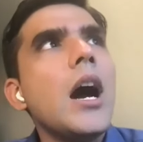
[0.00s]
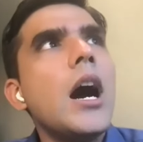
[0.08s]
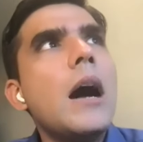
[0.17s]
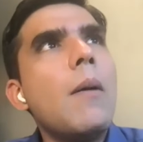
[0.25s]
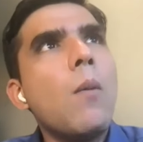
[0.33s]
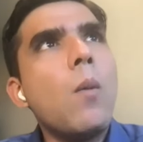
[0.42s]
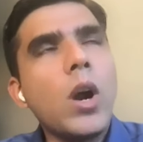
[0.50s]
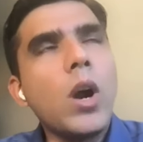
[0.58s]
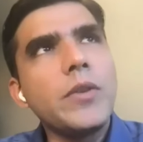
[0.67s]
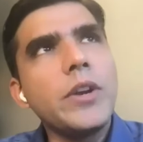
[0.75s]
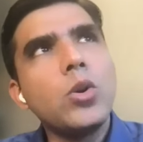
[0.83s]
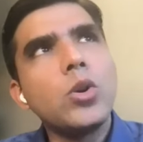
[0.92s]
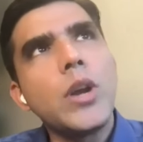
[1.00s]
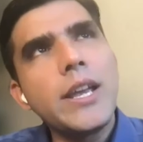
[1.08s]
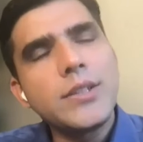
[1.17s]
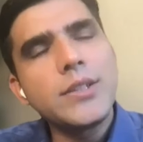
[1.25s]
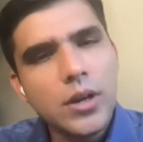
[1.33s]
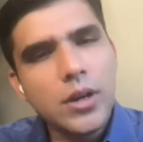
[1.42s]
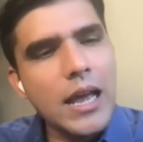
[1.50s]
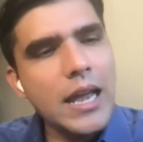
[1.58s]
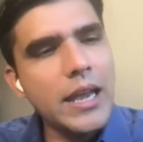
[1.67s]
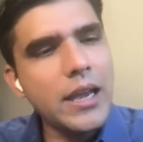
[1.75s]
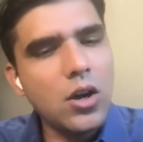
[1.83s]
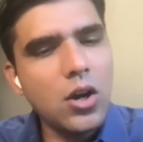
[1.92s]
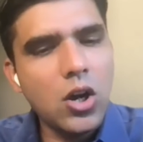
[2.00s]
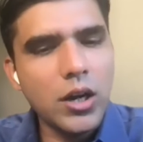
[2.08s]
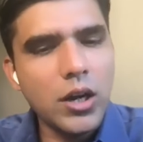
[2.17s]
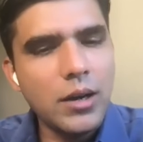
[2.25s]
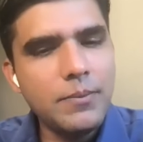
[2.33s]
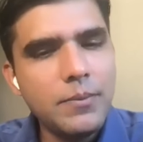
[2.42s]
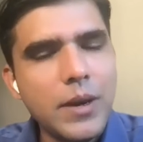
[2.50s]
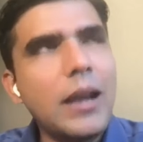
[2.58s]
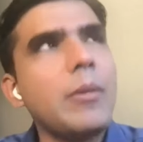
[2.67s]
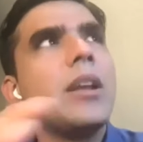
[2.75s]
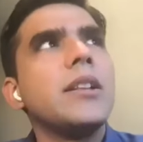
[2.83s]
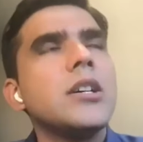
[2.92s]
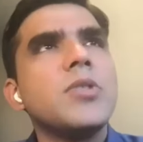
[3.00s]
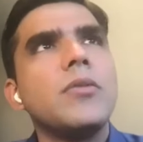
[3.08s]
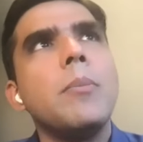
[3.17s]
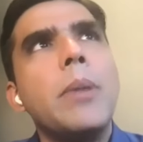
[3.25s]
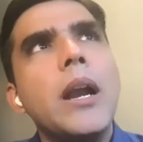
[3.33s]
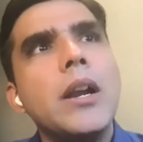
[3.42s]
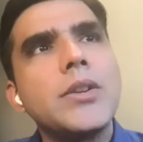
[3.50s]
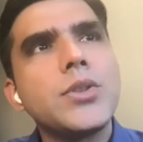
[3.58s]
Uh, what we do today is to rely on, uh, like I mean, in terms of the build.